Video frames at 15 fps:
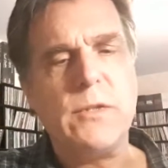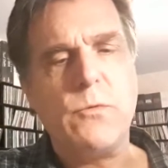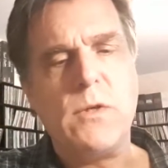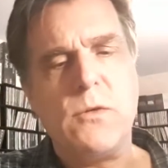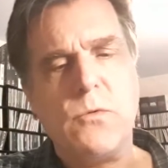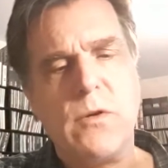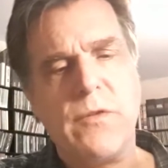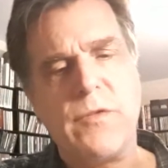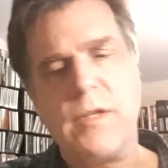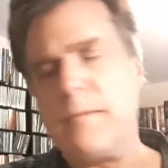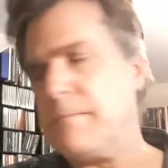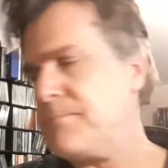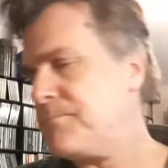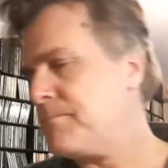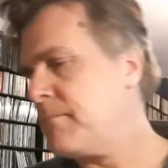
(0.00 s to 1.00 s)
well worth it.
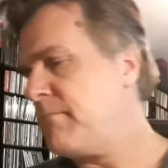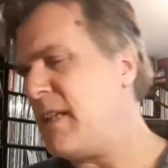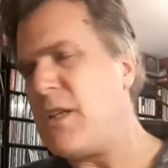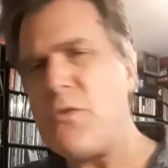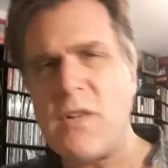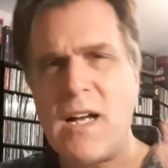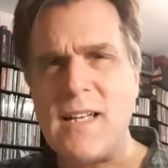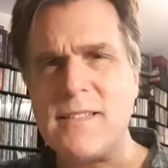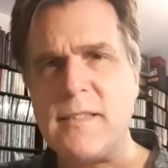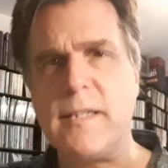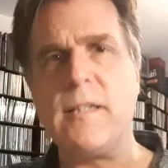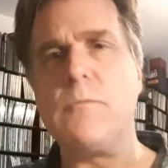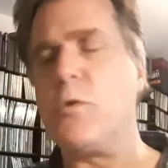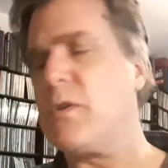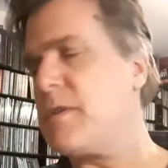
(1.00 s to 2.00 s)
They do cost a
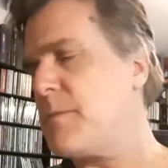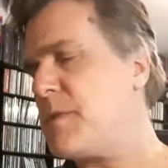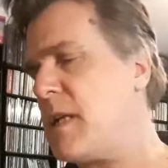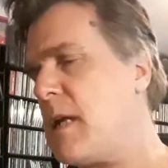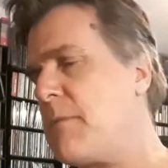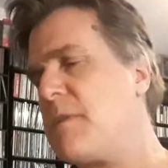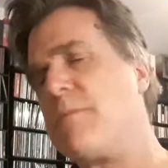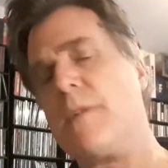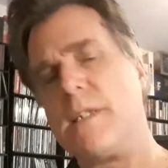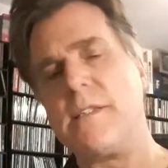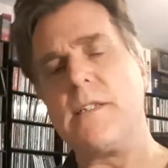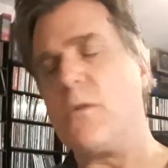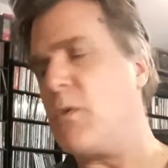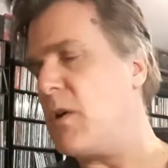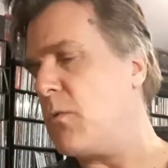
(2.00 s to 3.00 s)
little more sometimes, but
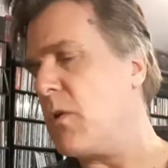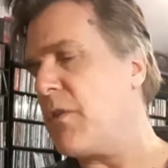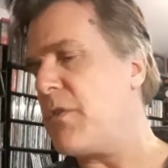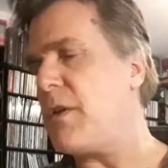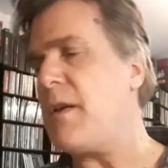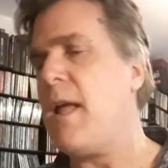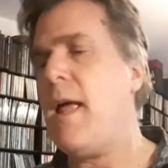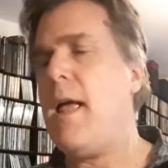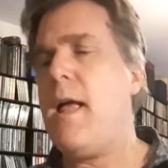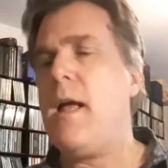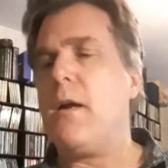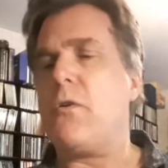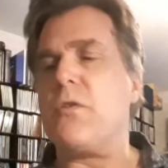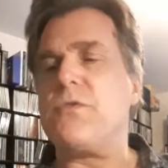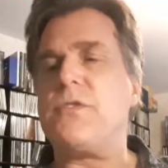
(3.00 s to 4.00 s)
uh, well worth it.
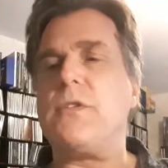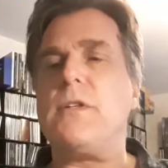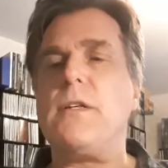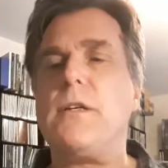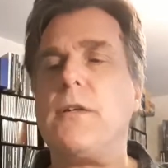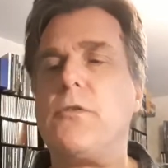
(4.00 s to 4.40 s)
Of course, uh,